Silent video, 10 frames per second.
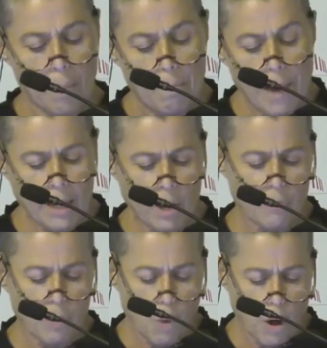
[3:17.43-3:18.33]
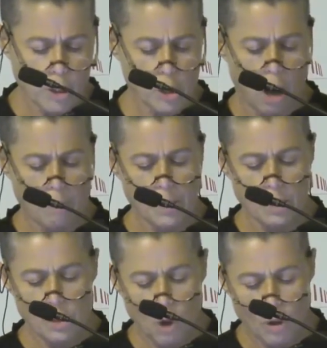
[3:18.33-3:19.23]
Many of the workshops
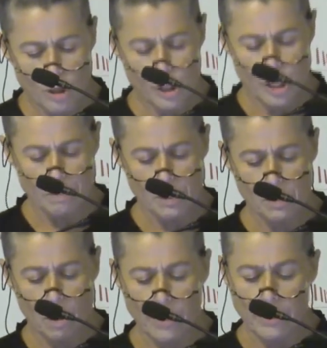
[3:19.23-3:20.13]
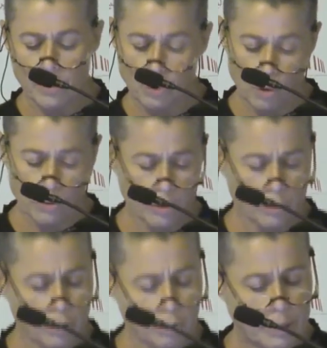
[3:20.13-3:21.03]
and scholarships are in the northern
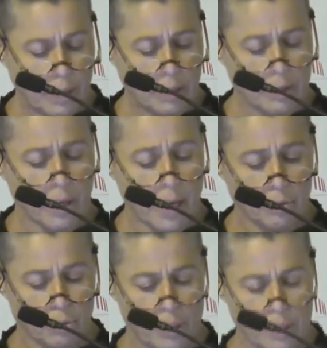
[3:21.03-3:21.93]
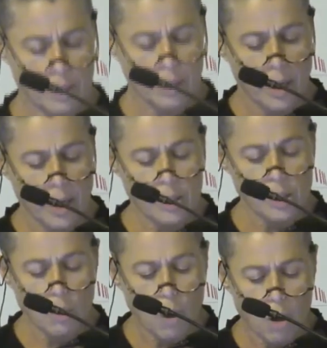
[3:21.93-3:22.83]
dominant countries. And
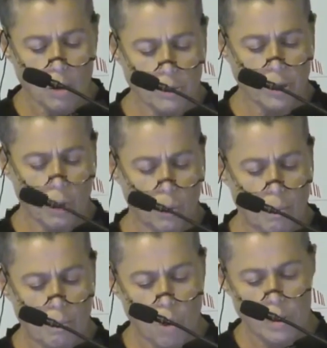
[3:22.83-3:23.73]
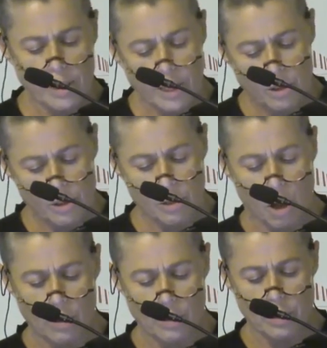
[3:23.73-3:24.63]
so also more senior
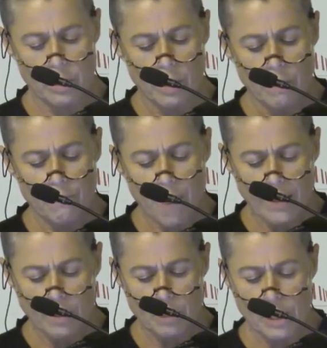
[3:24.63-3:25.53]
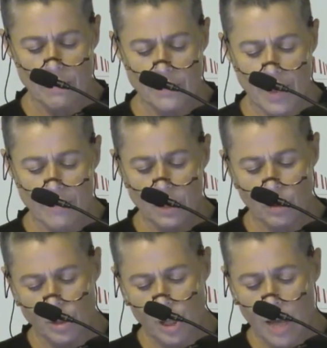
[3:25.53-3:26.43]
scholars find themselves having
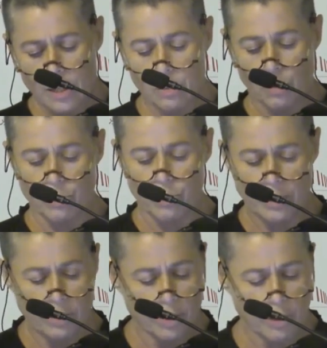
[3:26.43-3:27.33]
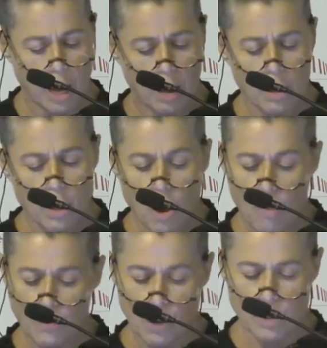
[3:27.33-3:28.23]
to adjust to the criteria
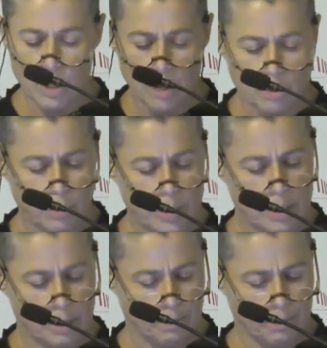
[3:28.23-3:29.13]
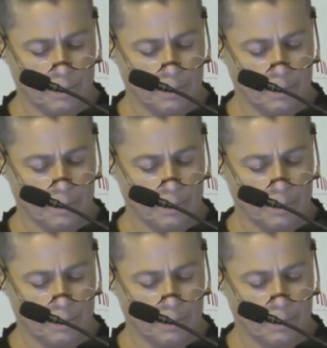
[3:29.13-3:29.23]
of those countries.